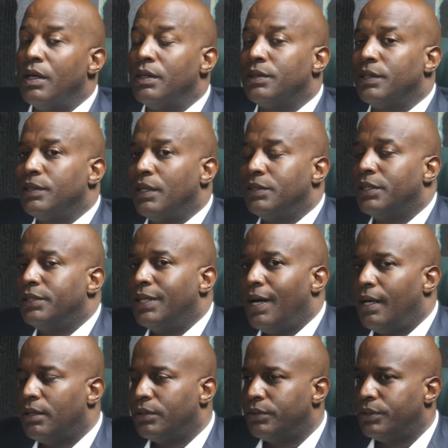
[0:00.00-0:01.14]
It's a
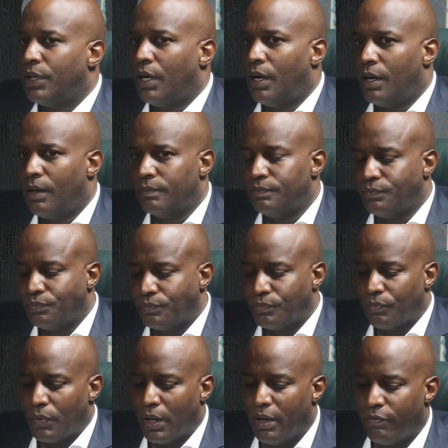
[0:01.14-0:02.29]
challenge.
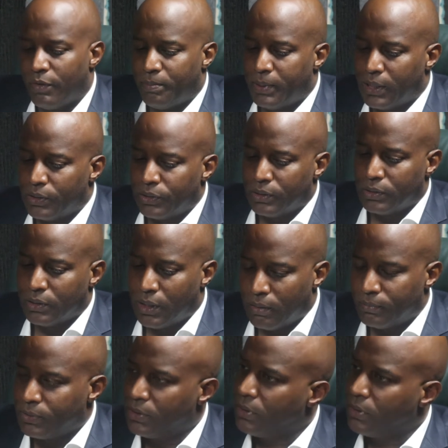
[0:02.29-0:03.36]
If a patient comes